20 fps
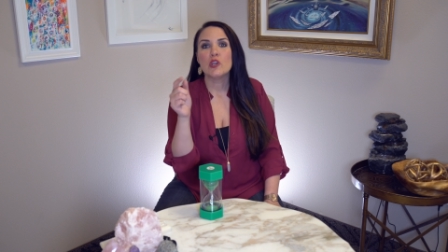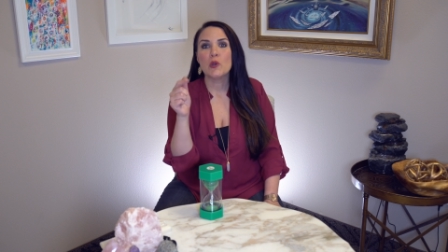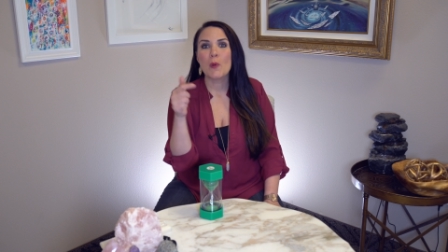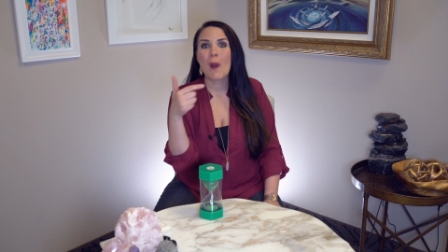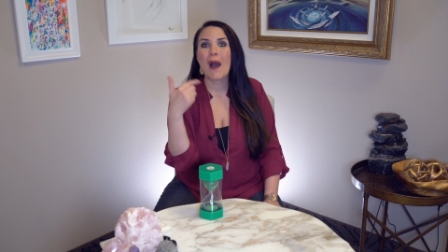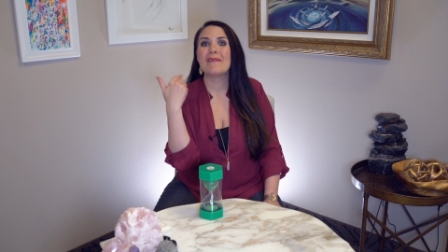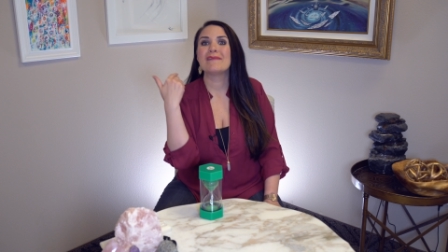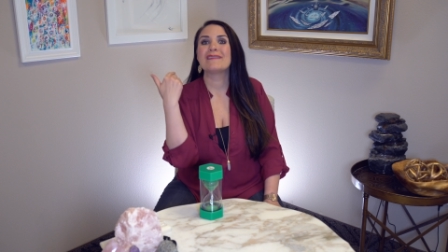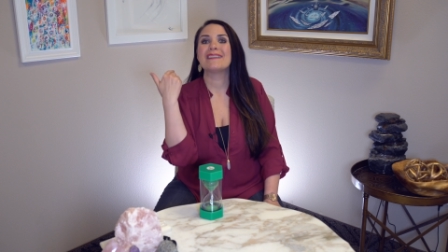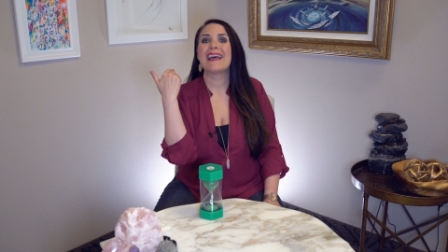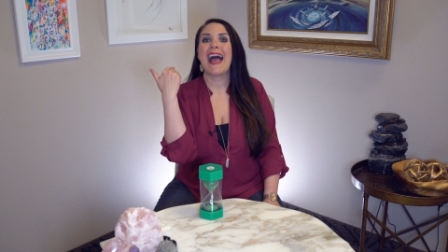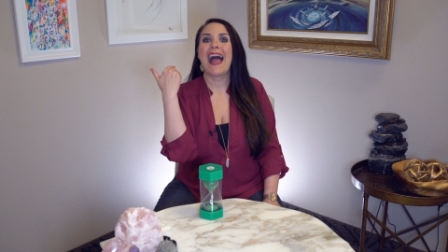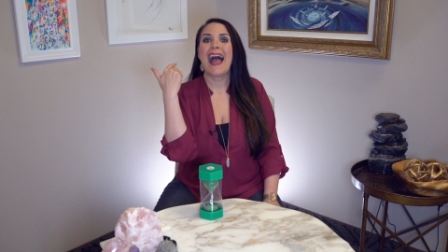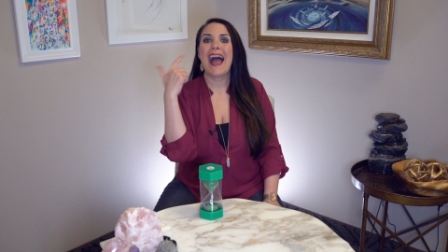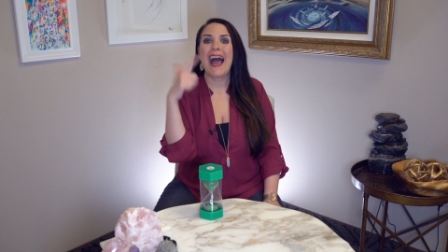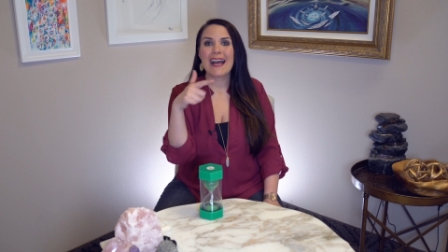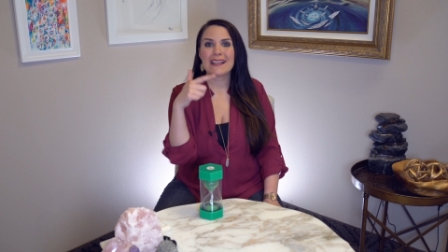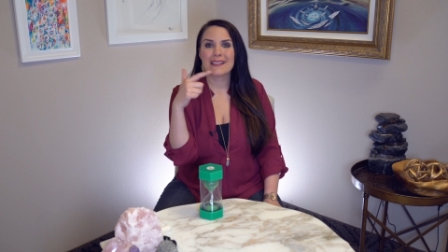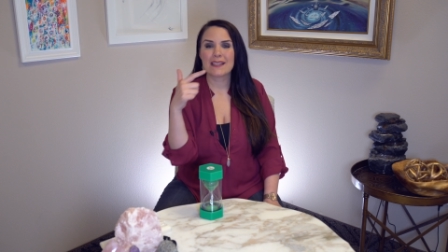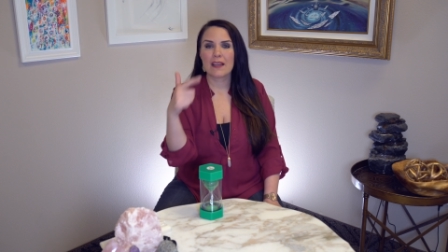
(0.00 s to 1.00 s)
You have to
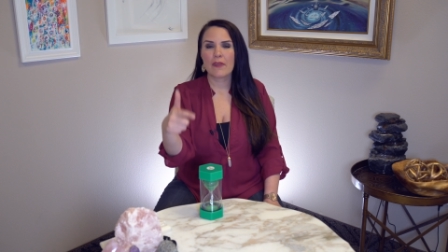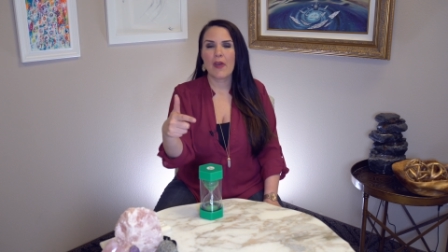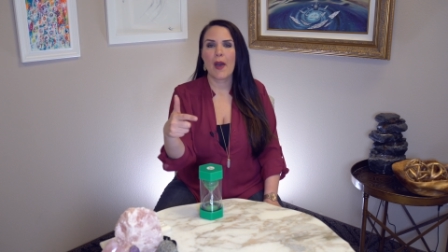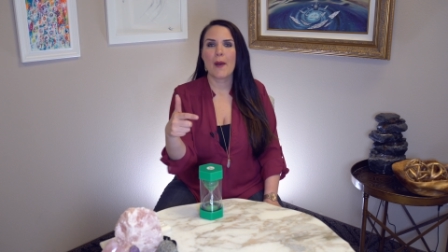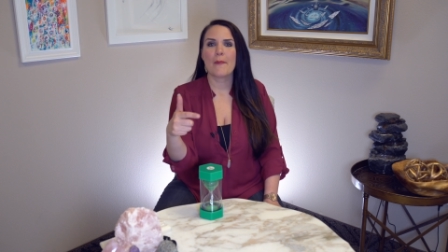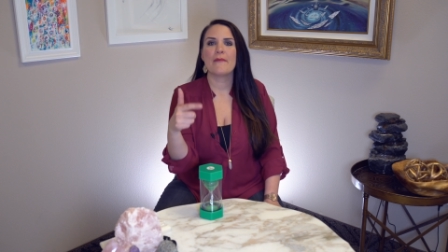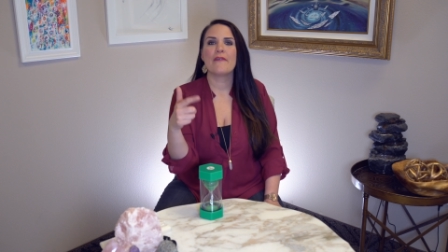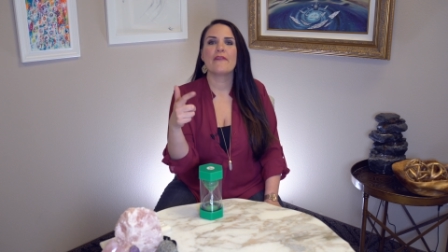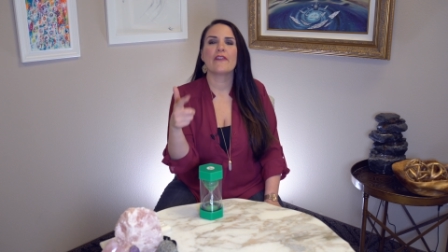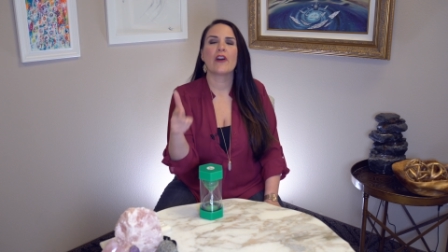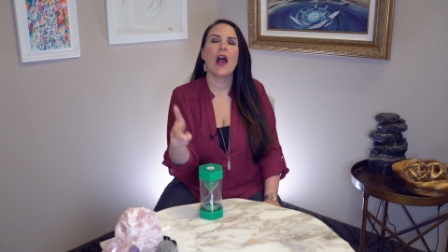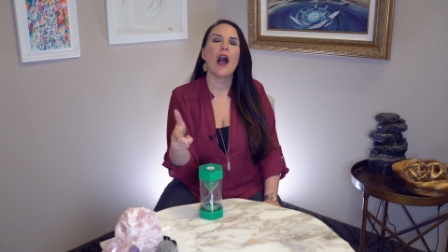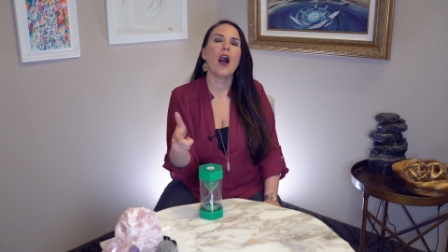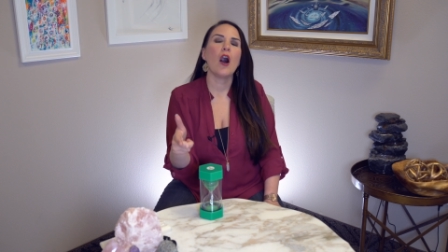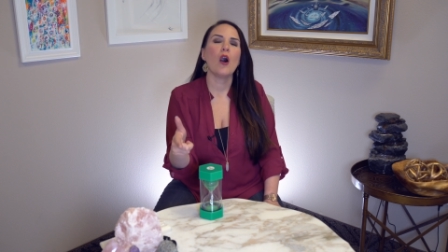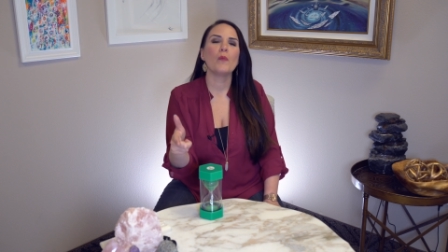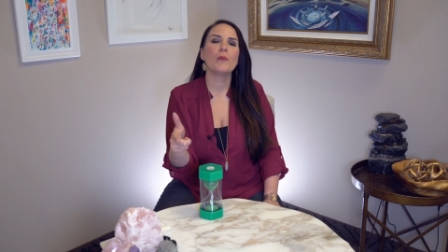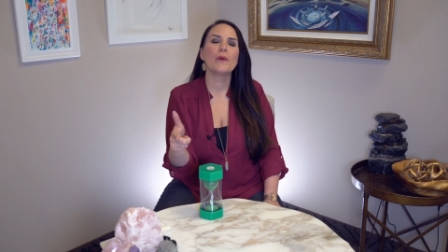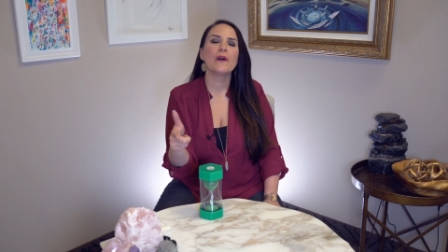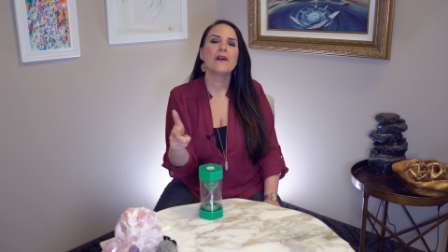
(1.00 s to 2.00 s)
ask them for
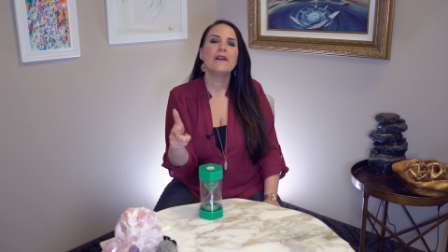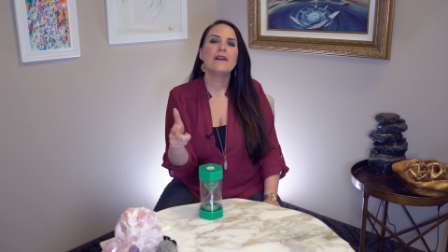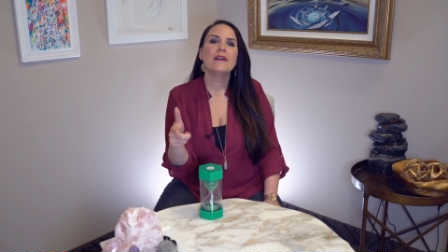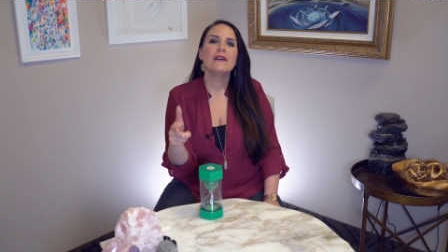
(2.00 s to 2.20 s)
help.